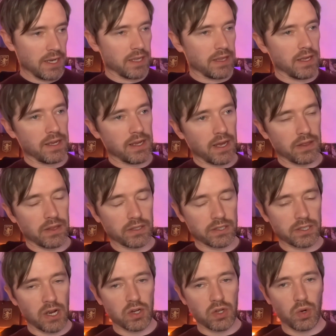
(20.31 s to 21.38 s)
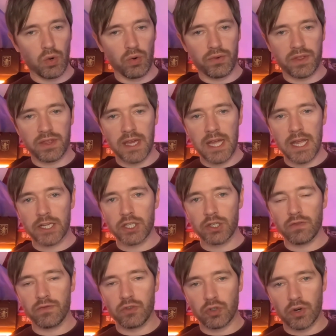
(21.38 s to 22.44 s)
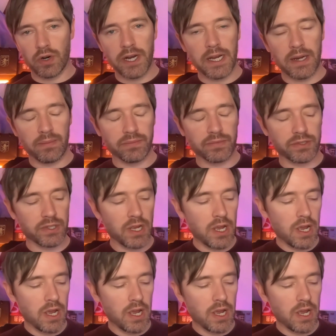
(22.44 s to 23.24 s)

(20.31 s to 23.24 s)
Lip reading: the so-called Theatre of Dreams,